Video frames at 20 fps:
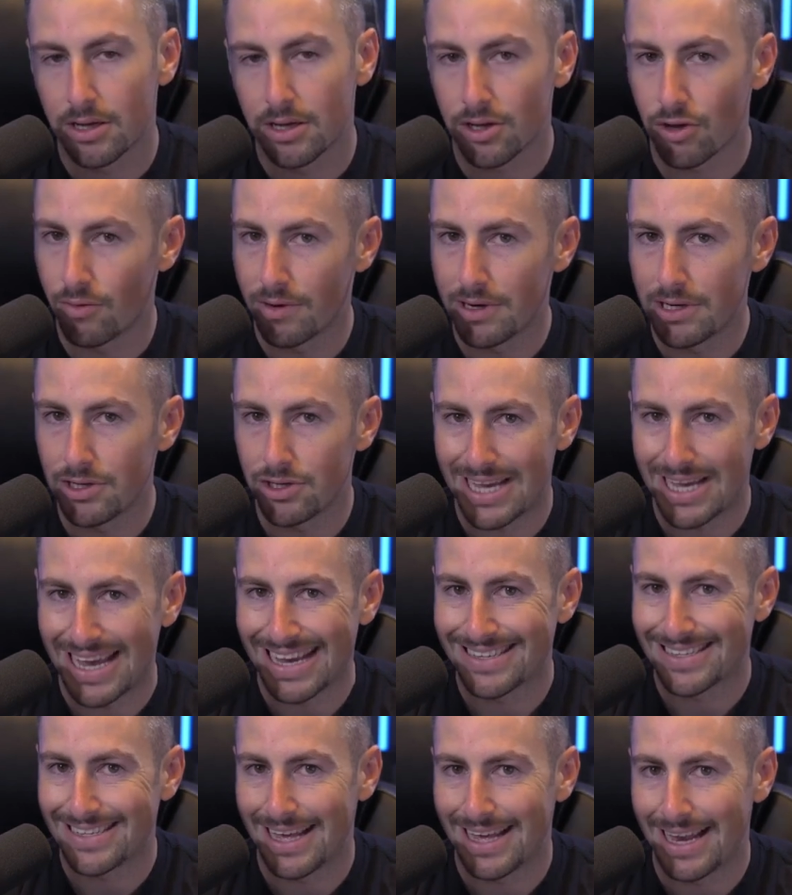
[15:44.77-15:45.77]
Go ahead and just
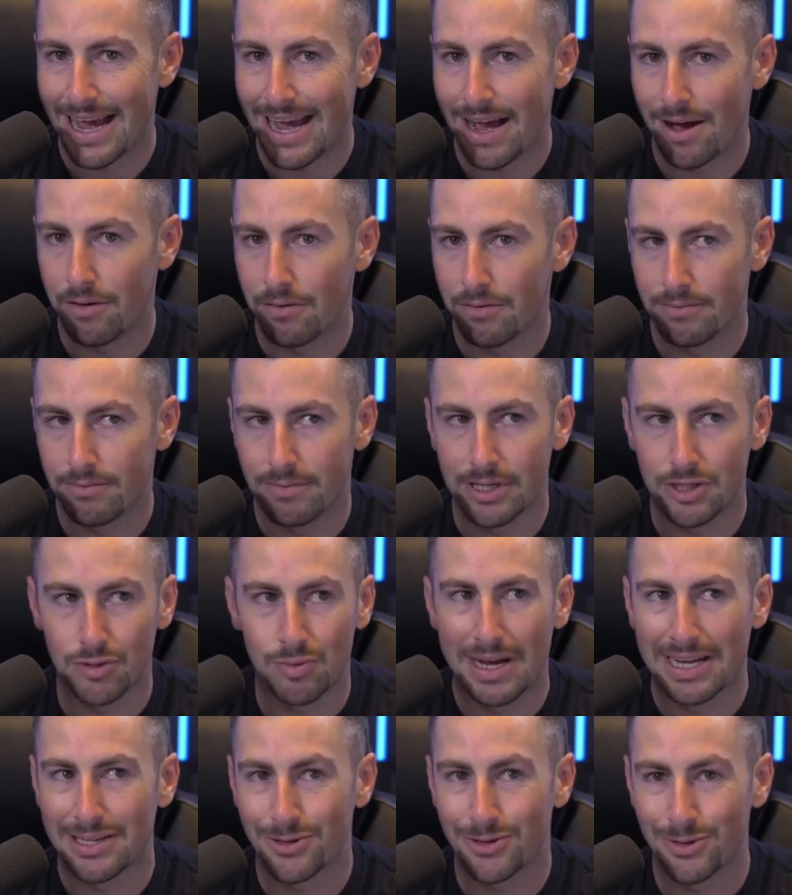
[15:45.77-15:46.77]
X that out. That's
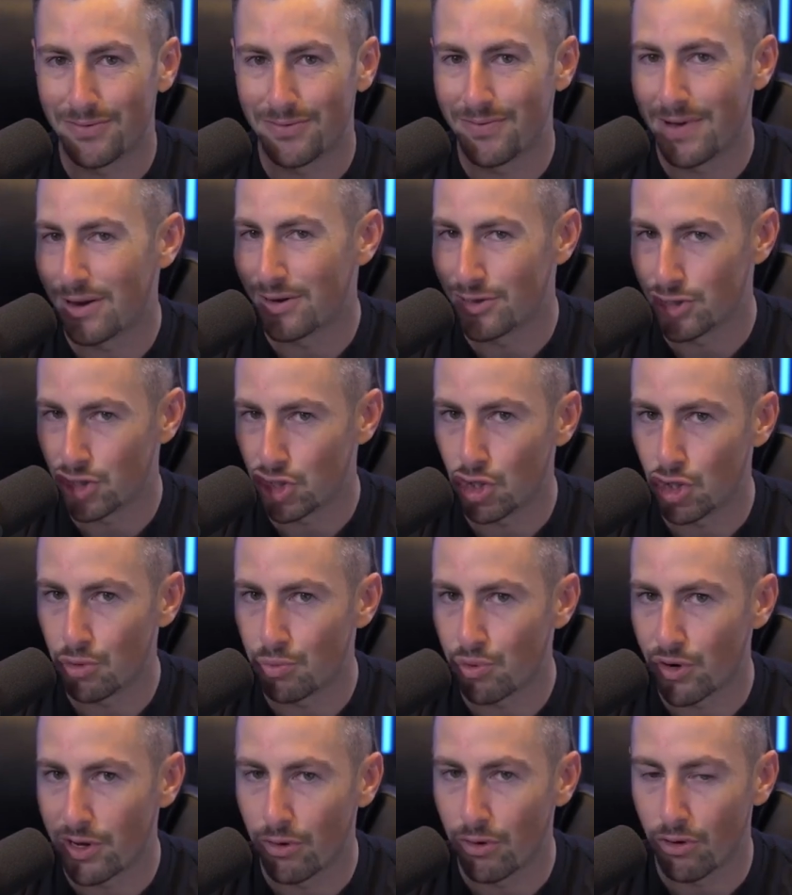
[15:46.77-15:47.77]
why it's only found in
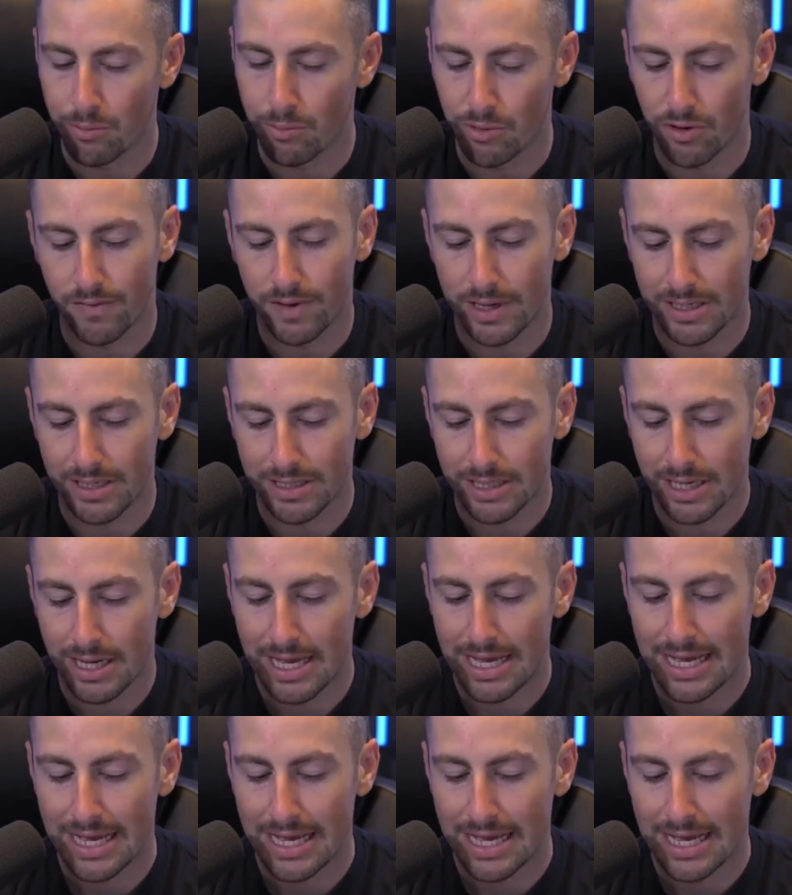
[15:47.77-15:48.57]
superhero movies,